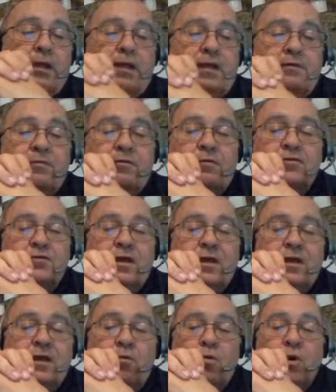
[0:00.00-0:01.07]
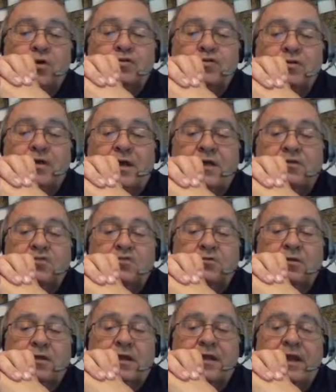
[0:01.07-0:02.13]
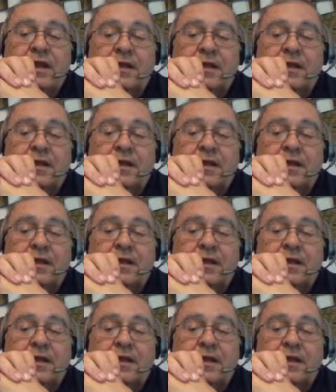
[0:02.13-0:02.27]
If there is any question as to the